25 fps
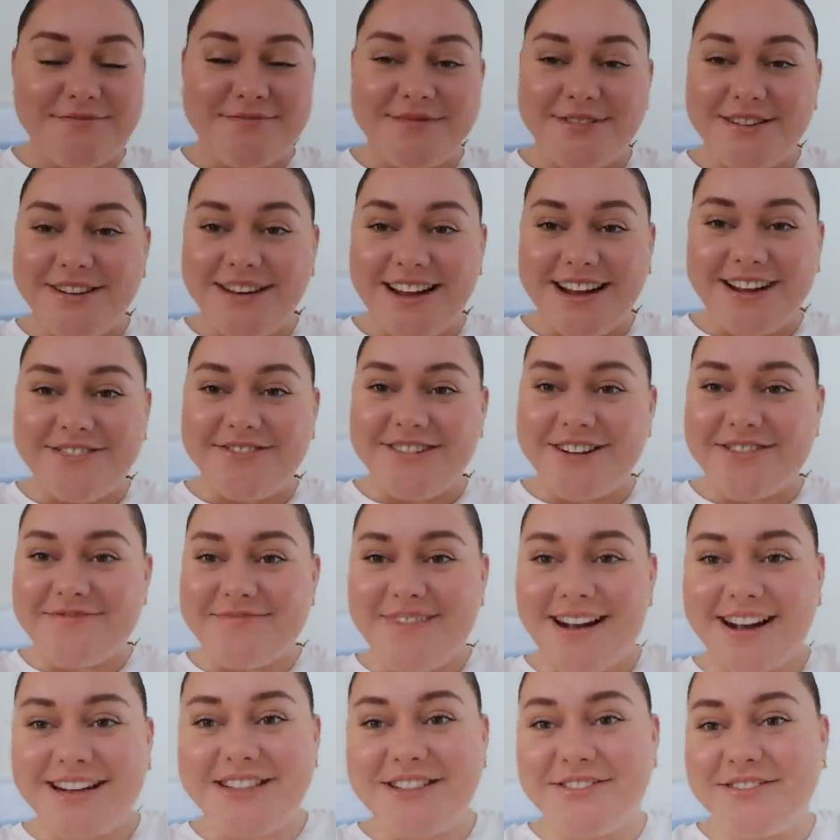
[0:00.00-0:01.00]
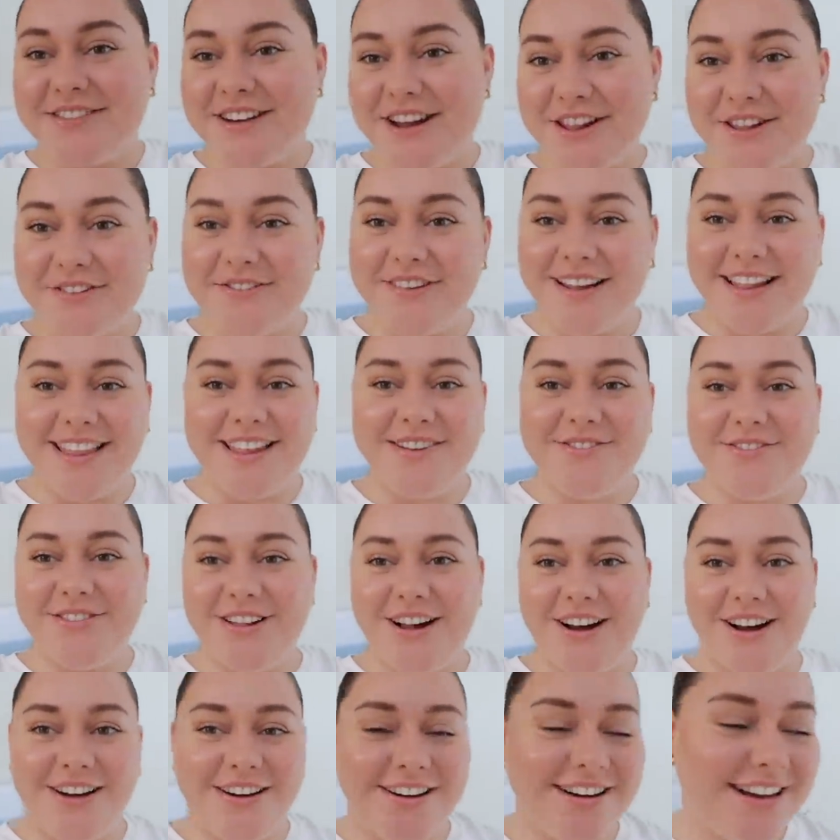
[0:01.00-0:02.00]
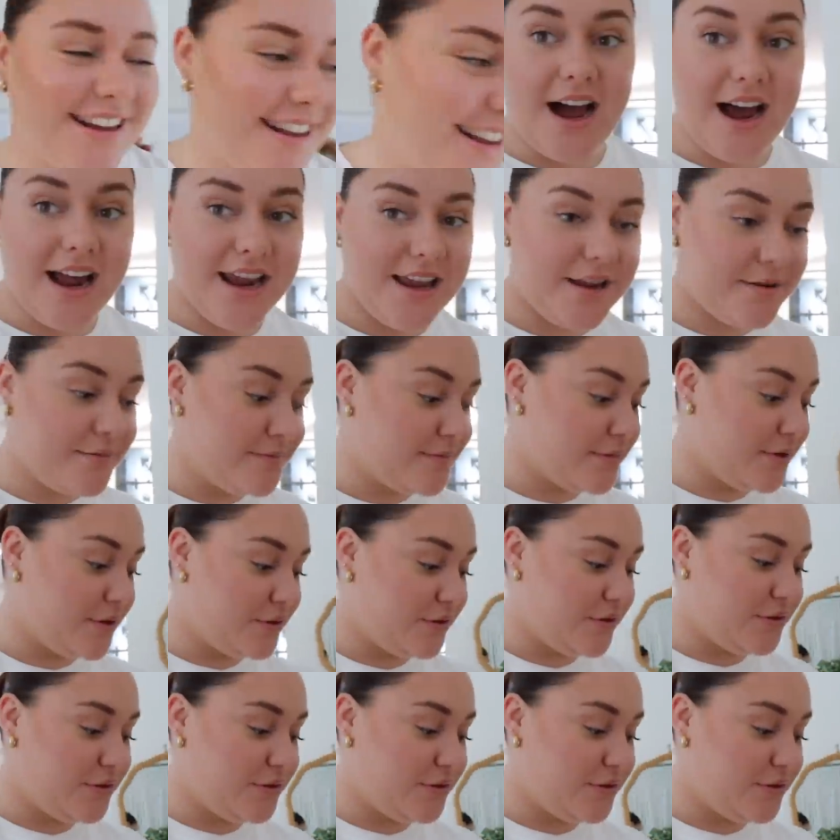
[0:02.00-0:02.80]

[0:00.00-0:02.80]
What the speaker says: morning, welcome back to another weekly vlog. I am